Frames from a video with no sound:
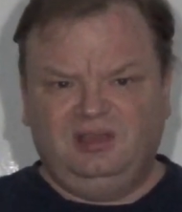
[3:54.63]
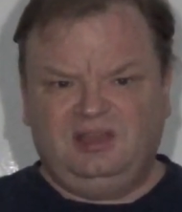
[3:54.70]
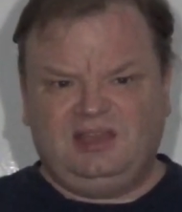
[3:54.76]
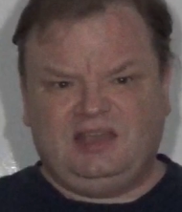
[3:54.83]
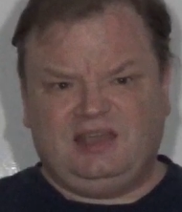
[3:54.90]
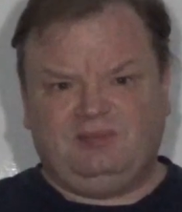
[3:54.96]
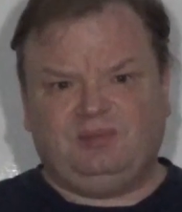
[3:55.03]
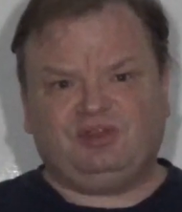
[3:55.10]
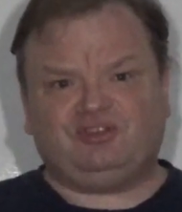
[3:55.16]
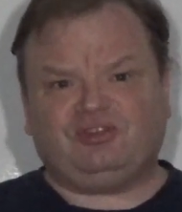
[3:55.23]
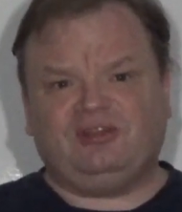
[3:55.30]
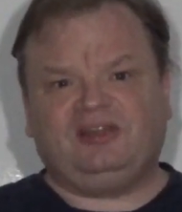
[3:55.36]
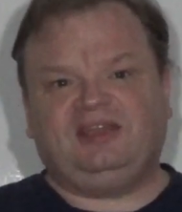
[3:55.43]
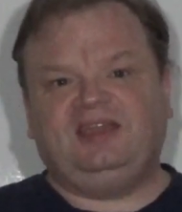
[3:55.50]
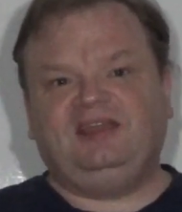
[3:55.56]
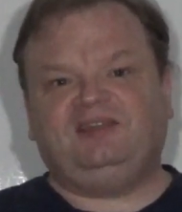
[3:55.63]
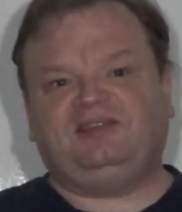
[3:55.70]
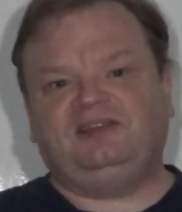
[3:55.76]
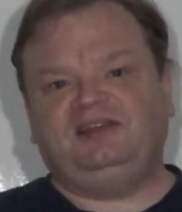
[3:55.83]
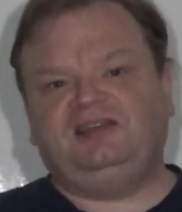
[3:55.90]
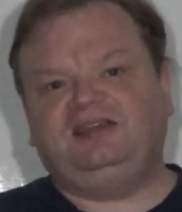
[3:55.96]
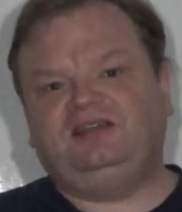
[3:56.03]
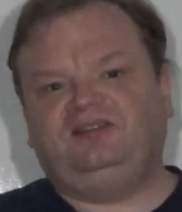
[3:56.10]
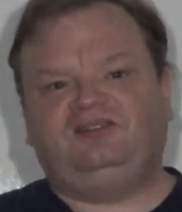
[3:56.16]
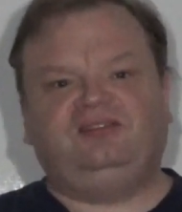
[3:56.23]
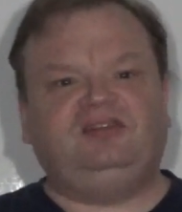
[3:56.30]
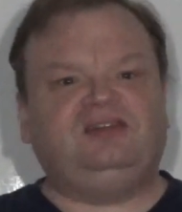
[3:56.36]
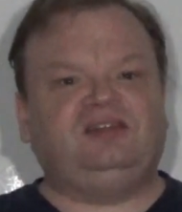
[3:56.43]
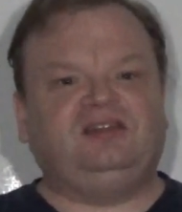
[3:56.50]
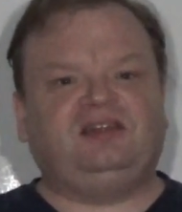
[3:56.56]
Yeah, much like Keith Lee and
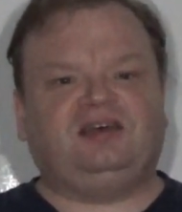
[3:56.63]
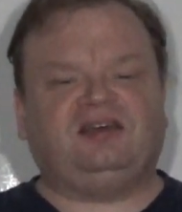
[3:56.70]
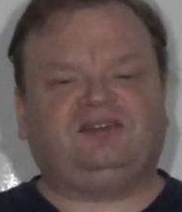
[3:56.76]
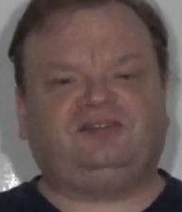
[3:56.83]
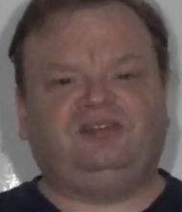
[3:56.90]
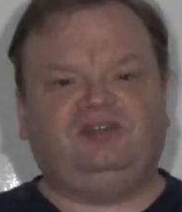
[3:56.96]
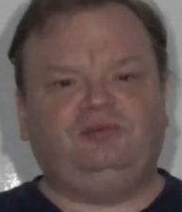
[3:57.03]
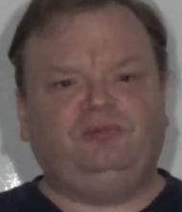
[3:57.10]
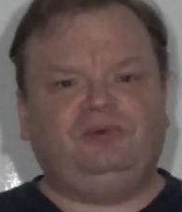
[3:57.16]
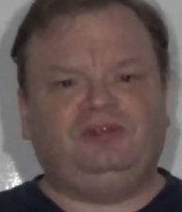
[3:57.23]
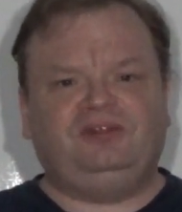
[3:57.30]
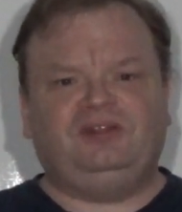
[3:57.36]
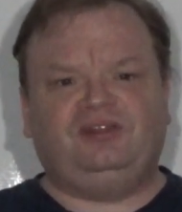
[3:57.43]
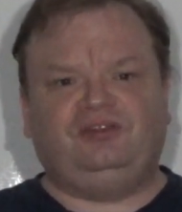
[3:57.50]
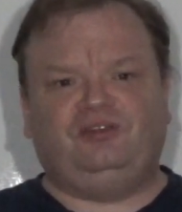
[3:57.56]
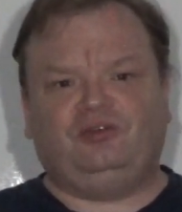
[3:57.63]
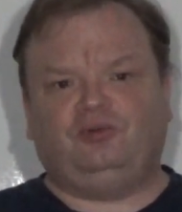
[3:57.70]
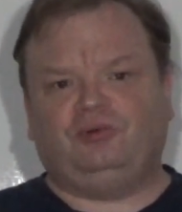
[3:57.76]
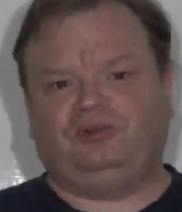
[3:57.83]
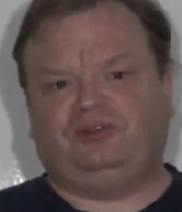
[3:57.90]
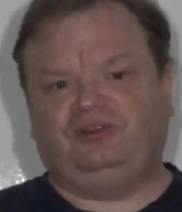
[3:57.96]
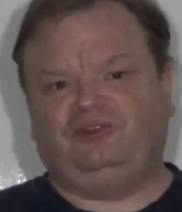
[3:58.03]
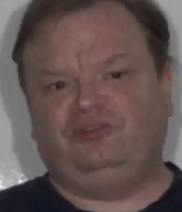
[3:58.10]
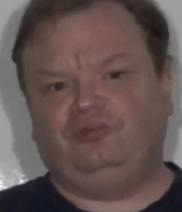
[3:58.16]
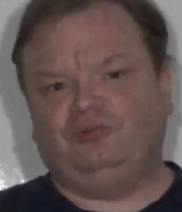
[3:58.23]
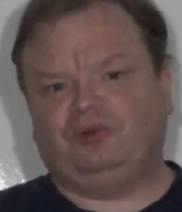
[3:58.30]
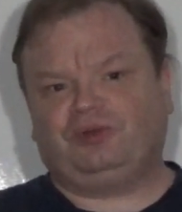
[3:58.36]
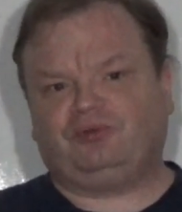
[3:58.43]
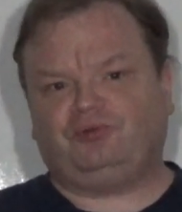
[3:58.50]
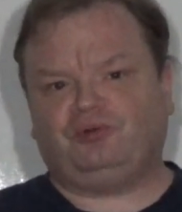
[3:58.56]
Tegan Nox, they really didn't know what to do
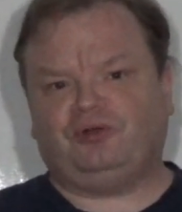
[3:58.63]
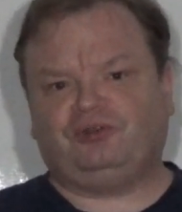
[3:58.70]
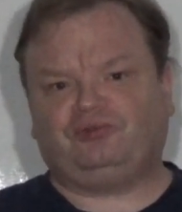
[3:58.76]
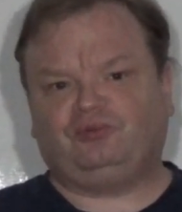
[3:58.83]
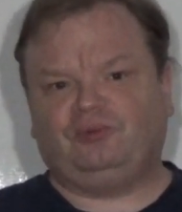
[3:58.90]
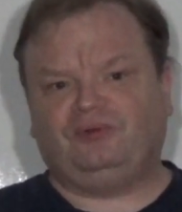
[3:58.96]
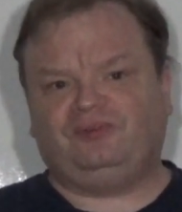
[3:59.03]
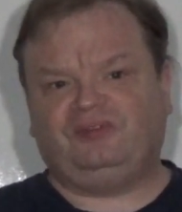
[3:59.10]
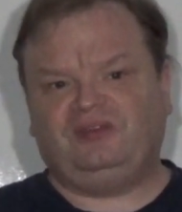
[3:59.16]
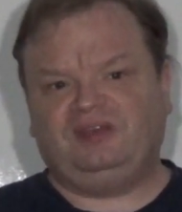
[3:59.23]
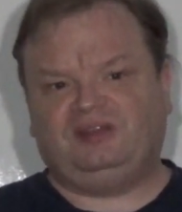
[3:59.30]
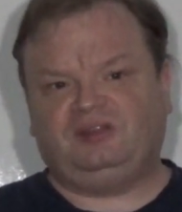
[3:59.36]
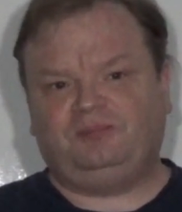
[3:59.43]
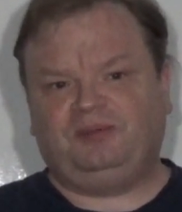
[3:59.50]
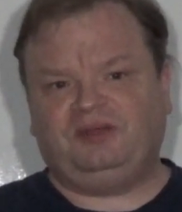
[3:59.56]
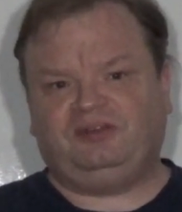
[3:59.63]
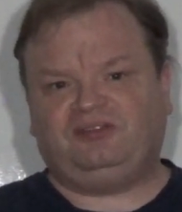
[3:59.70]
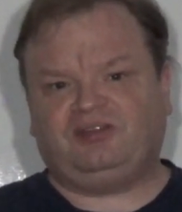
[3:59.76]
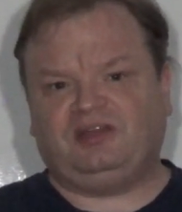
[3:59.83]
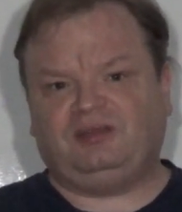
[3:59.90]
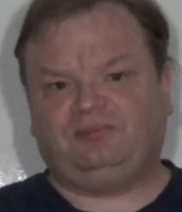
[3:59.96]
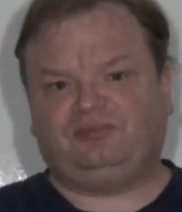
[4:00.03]
with Kross once he hit the big time,